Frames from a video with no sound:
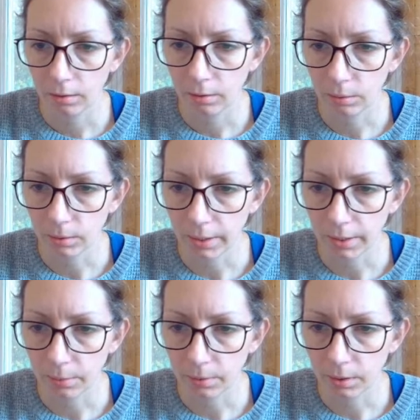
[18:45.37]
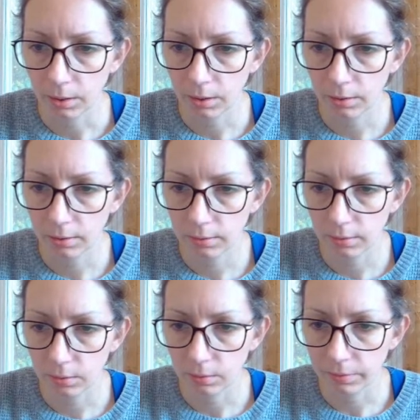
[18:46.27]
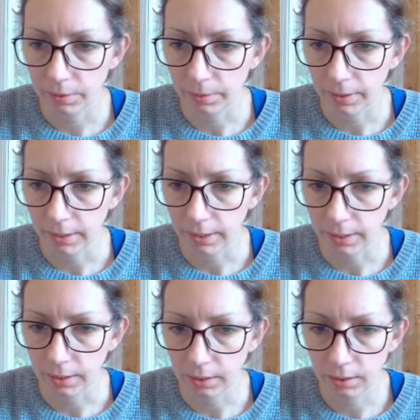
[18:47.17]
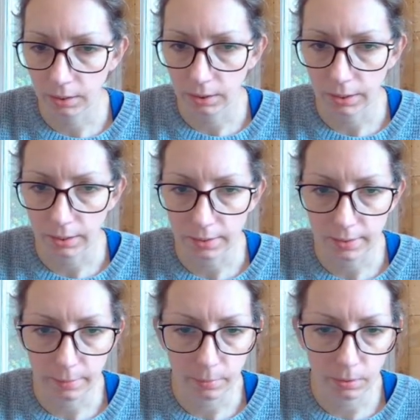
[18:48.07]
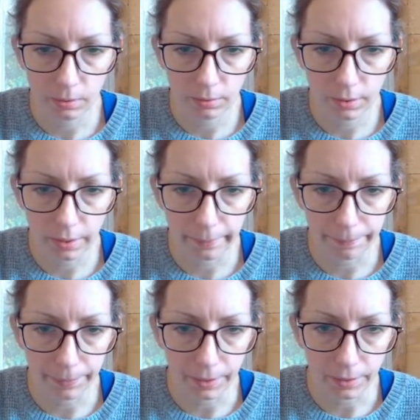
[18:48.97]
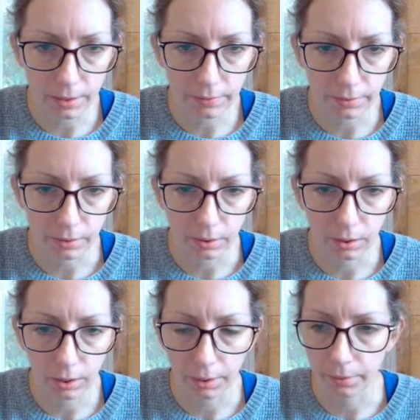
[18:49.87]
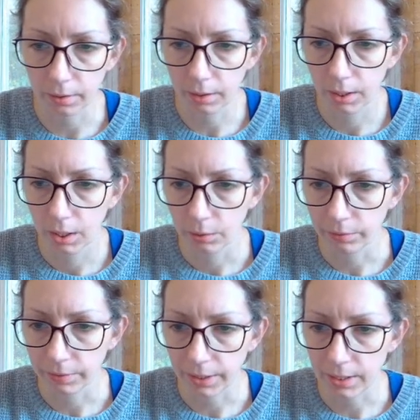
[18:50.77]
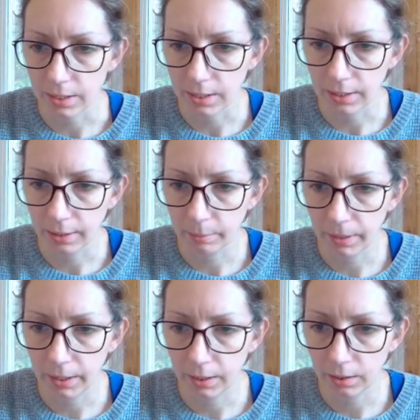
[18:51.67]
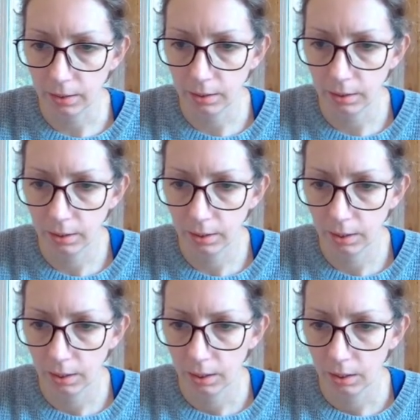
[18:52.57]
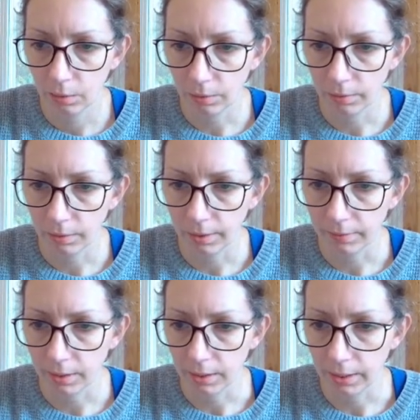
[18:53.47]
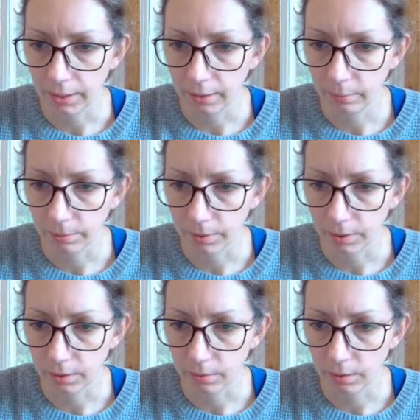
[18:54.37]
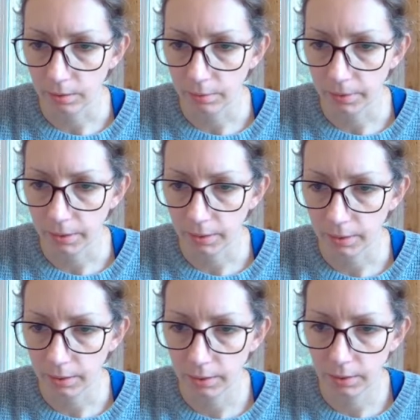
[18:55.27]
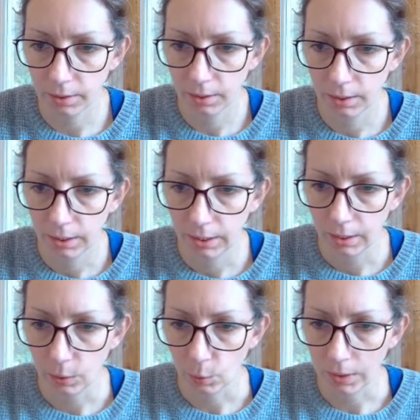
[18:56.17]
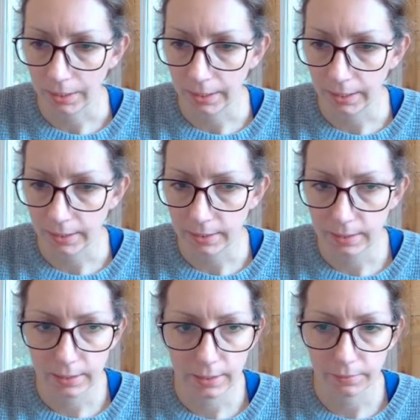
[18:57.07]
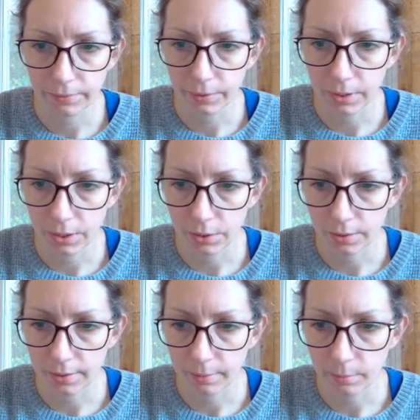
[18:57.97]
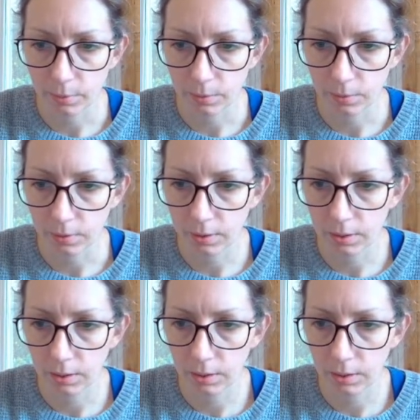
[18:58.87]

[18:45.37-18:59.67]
No line work. No V-ray lighting symbols. Yep, that's for our reflected ceiling plan. Don't have any lighting put in, no hardware, no glass, some furniture symbols.